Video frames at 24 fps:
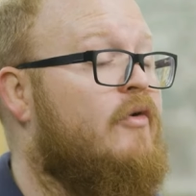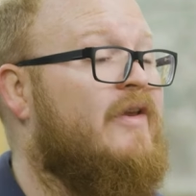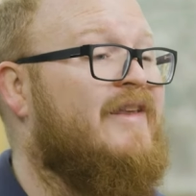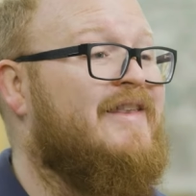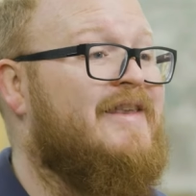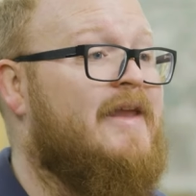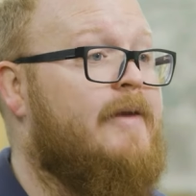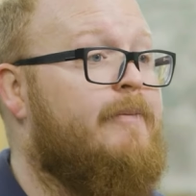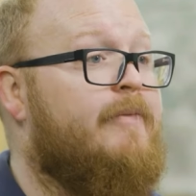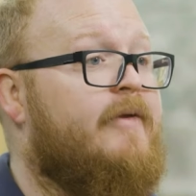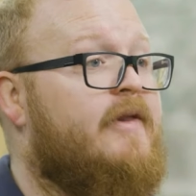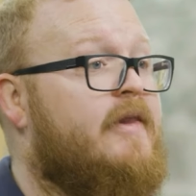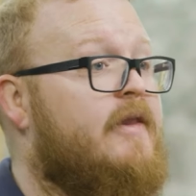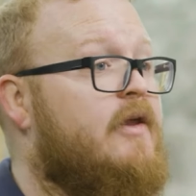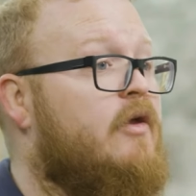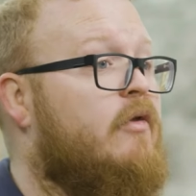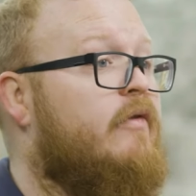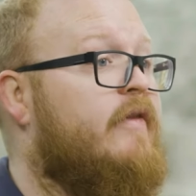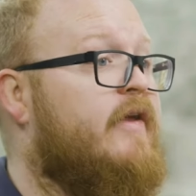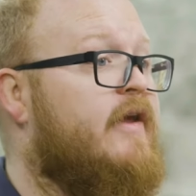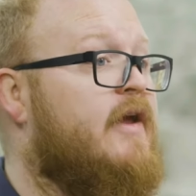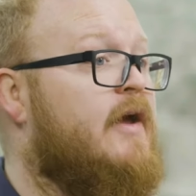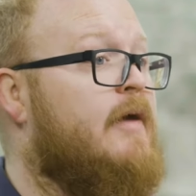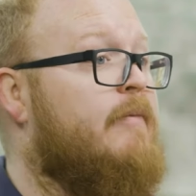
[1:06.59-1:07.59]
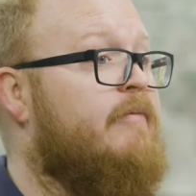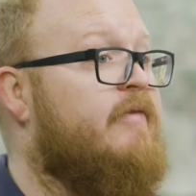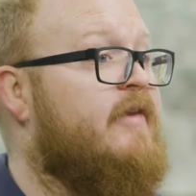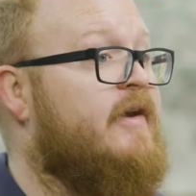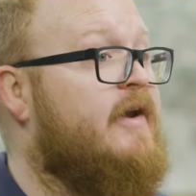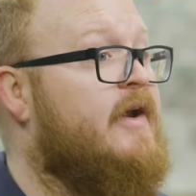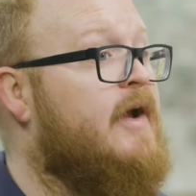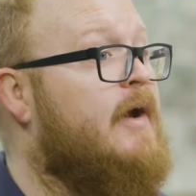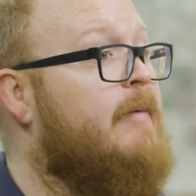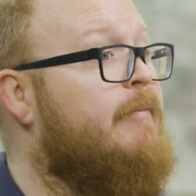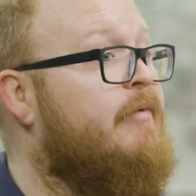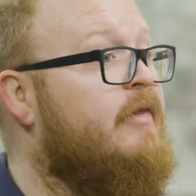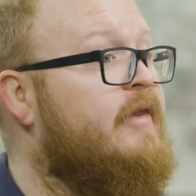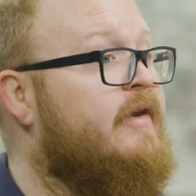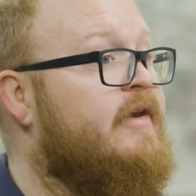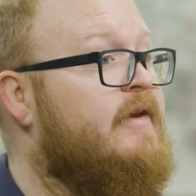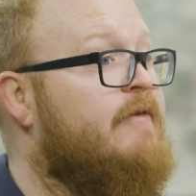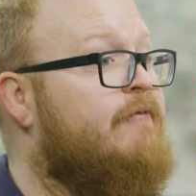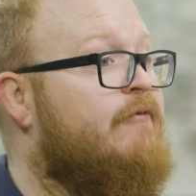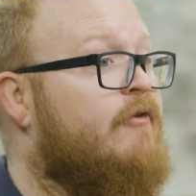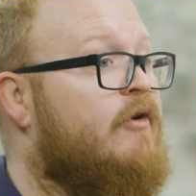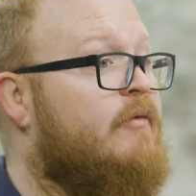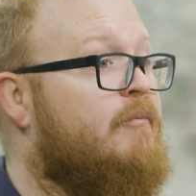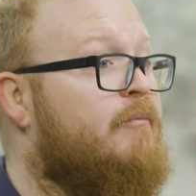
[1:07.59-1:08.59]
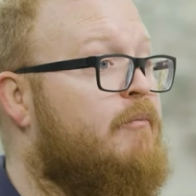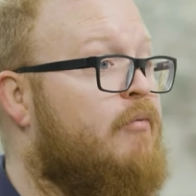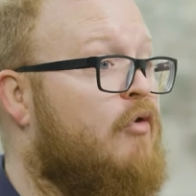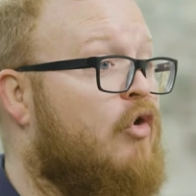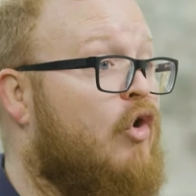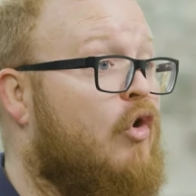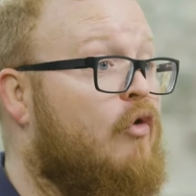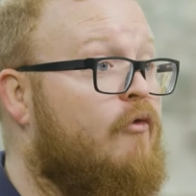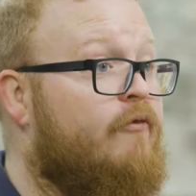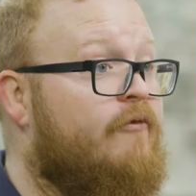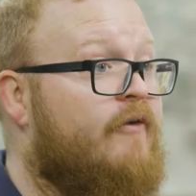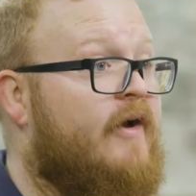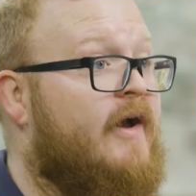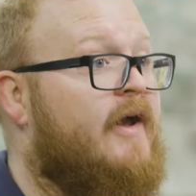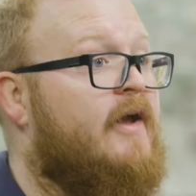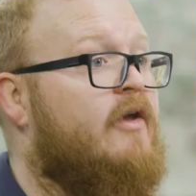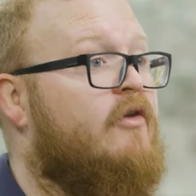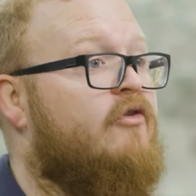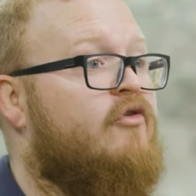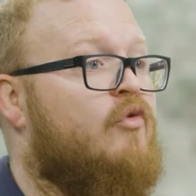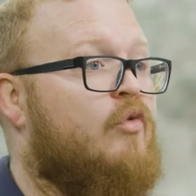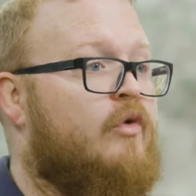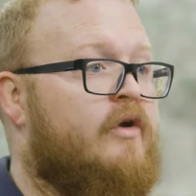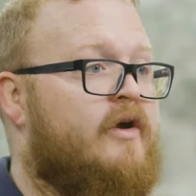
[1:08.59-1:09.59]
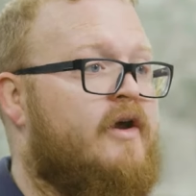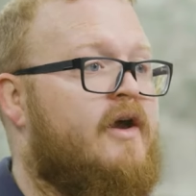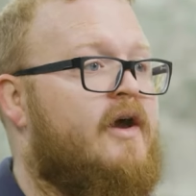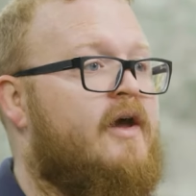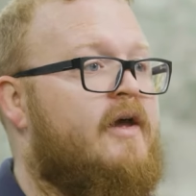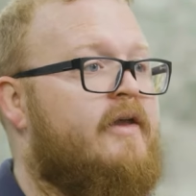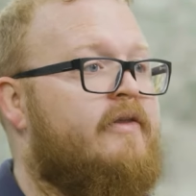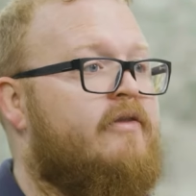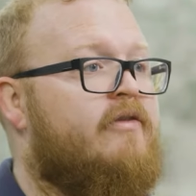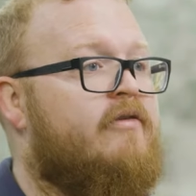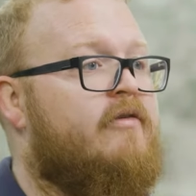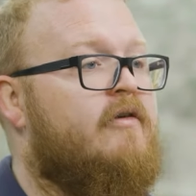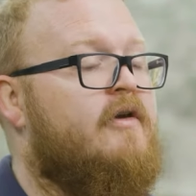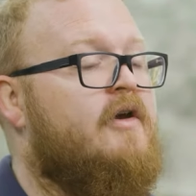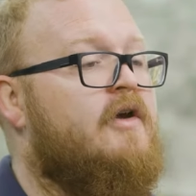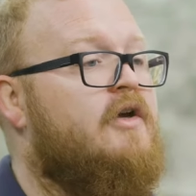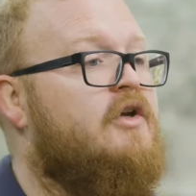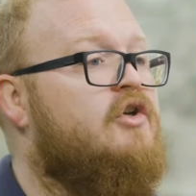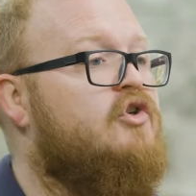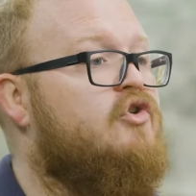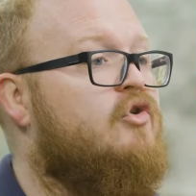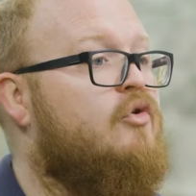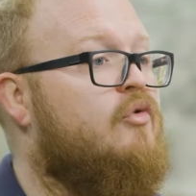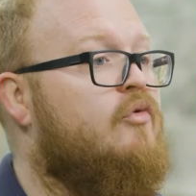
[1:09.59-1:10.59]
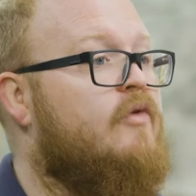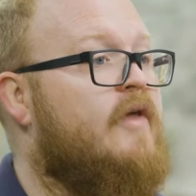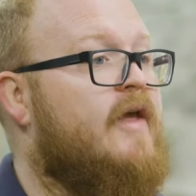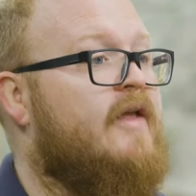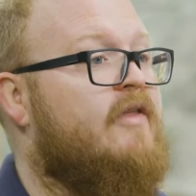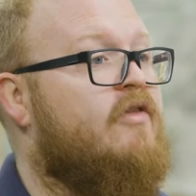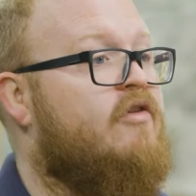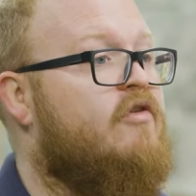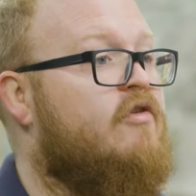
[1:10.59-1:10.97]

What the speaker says: it typically only comes in a couple of different profiles or cuts to that